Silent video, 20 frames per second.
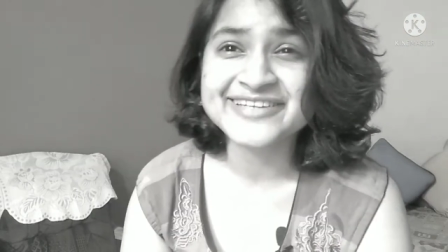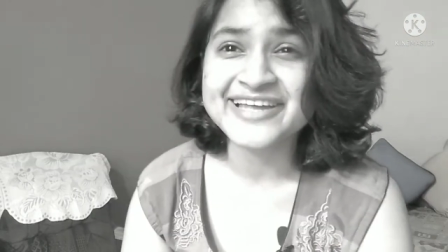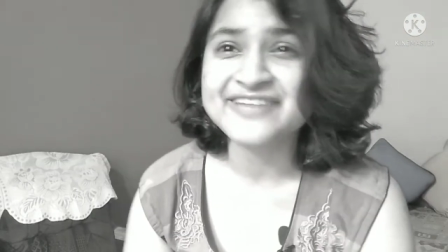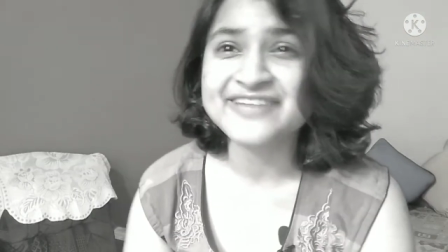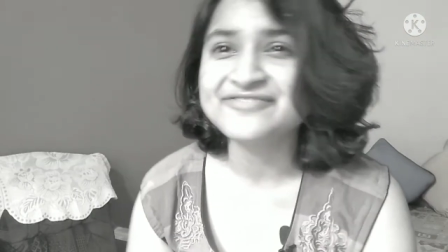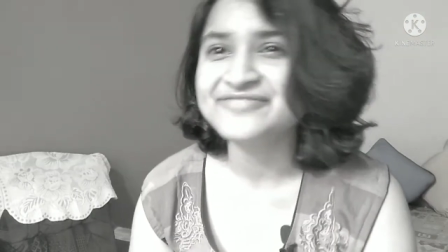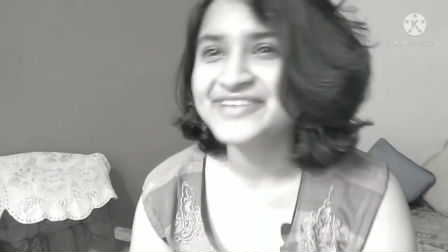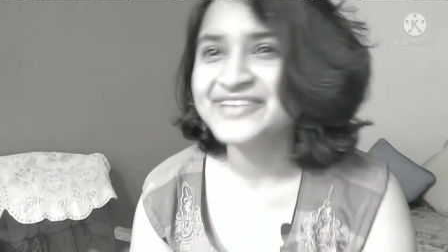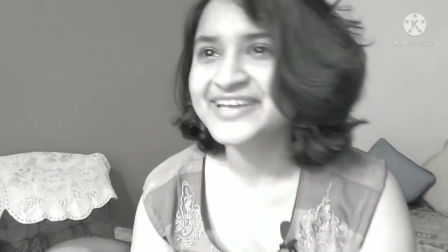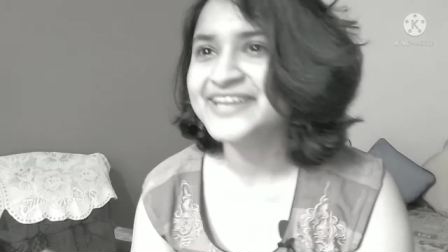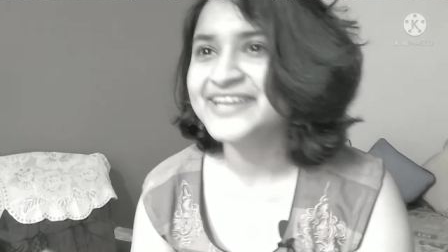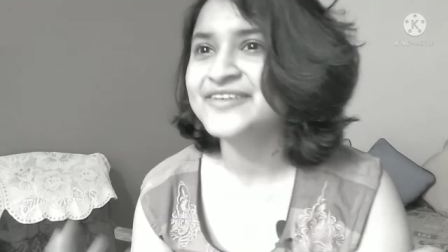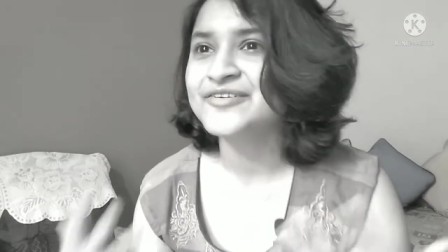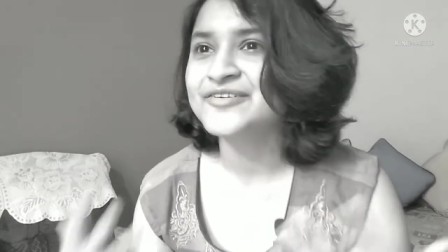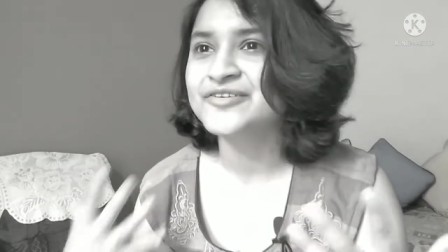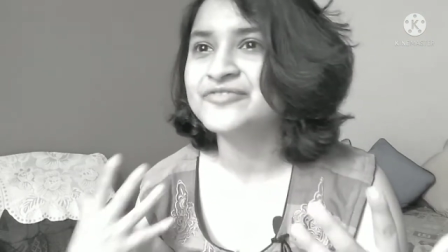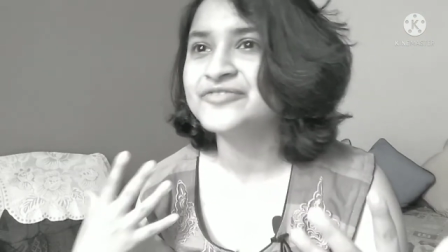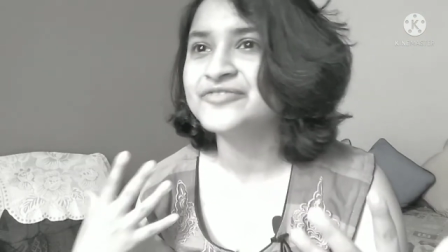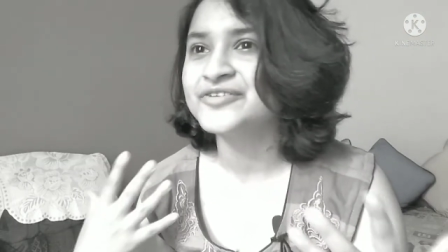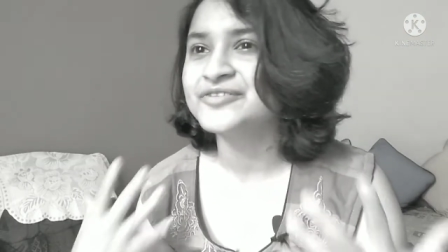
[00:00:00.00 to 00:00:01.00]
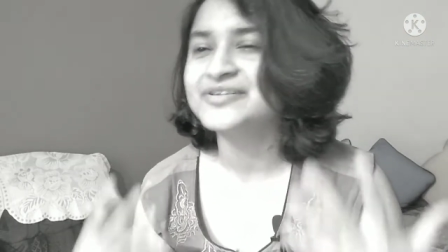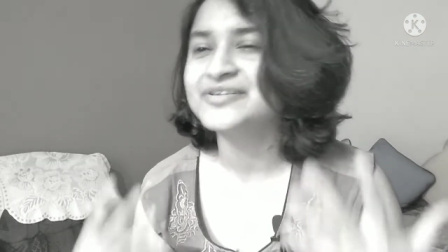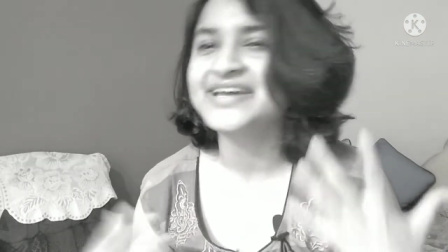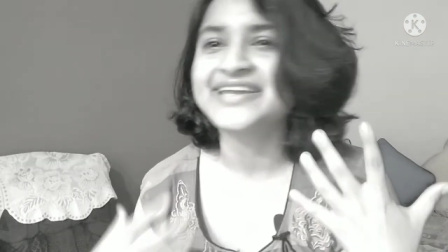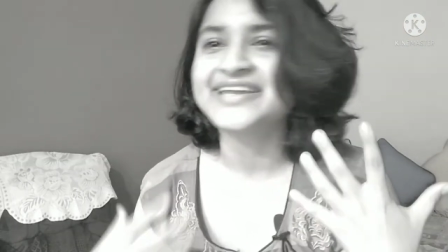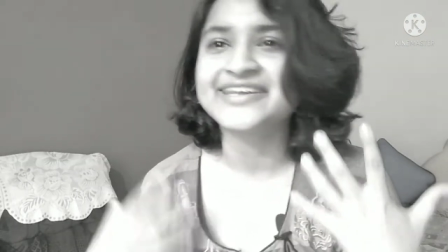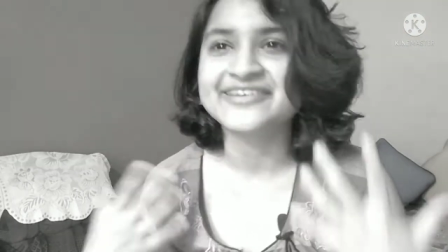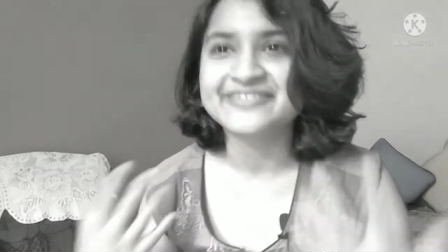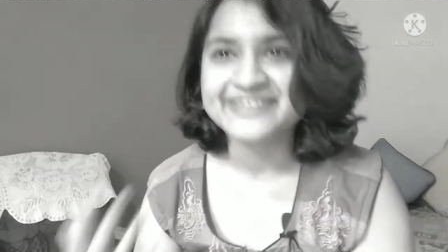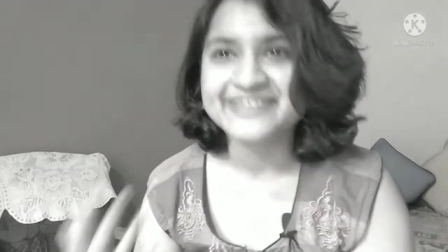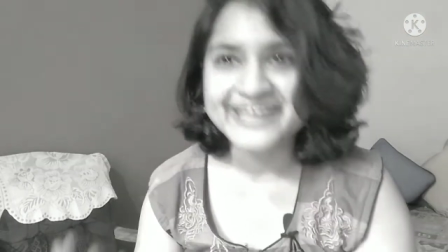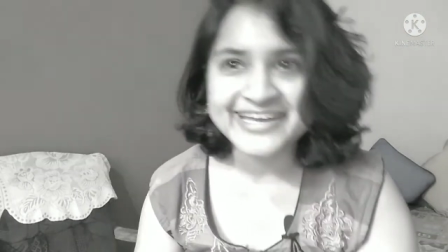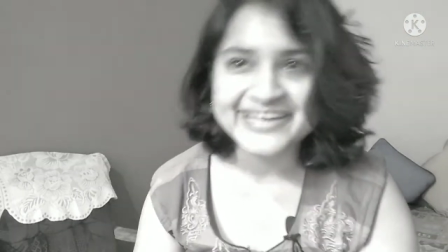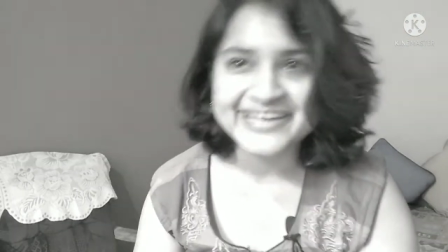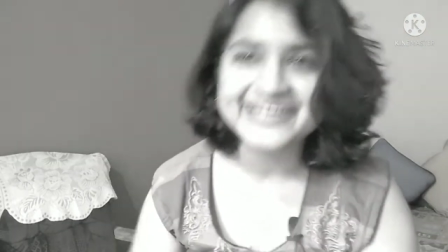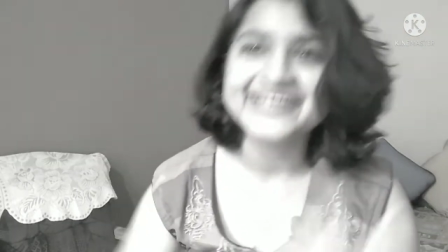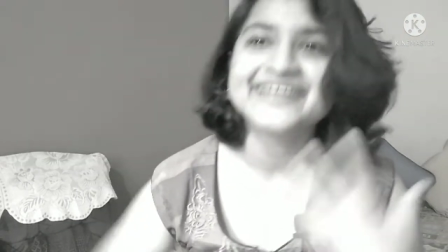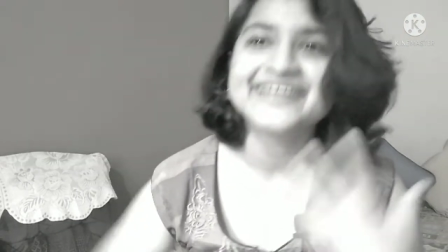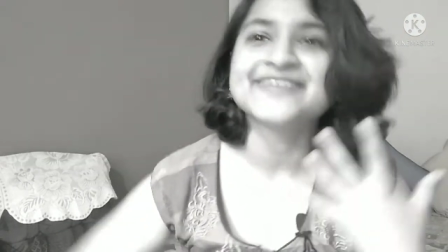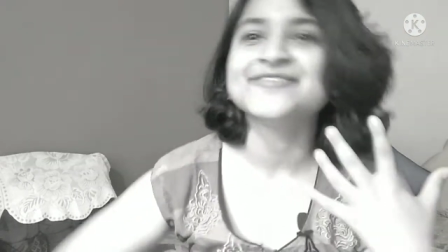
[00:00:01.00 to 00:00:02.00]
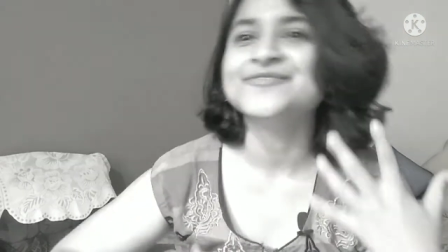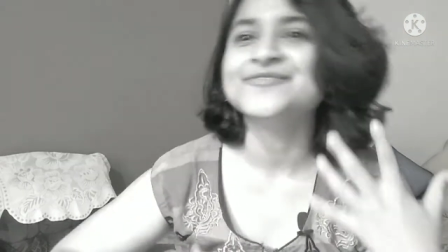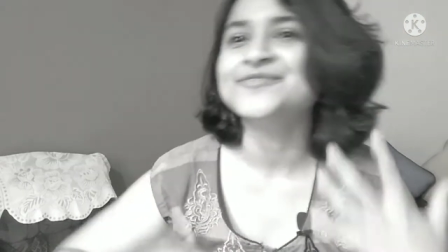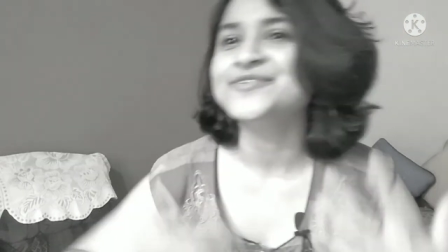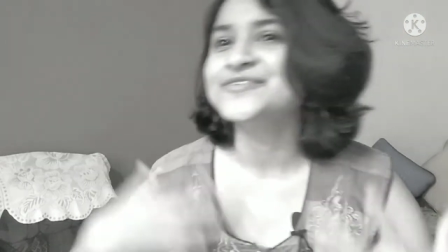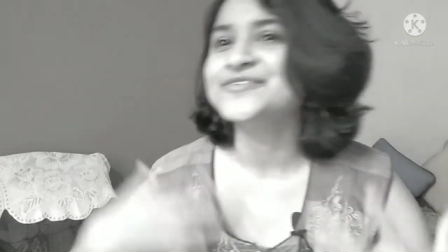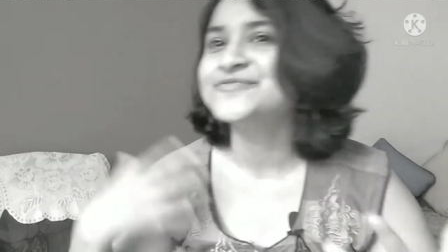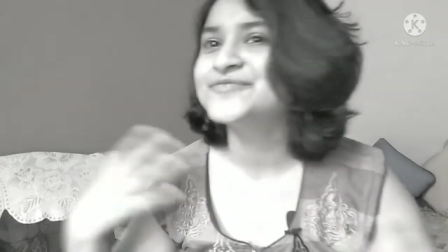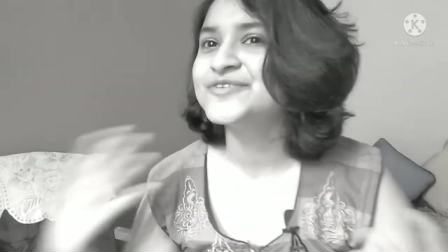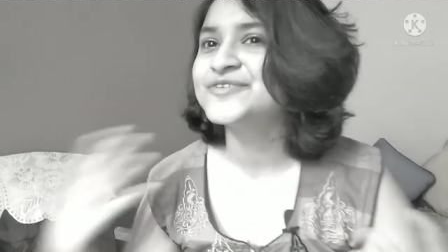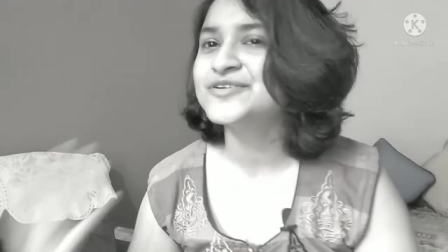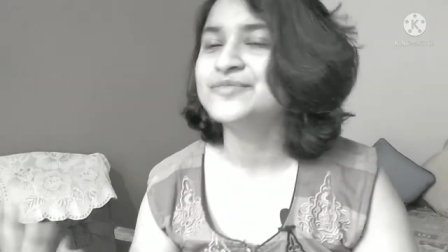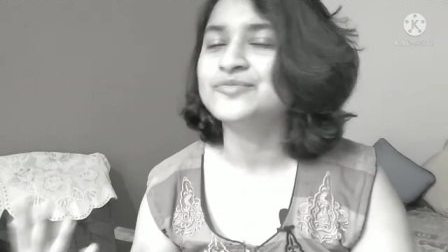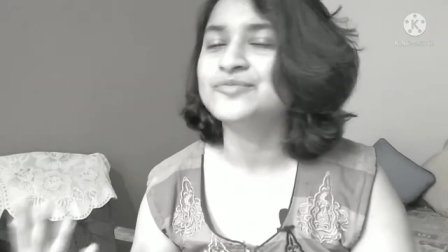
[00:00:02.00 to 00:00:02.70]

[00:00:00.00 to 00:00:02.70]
that feeling of, you know, getting ready and going for a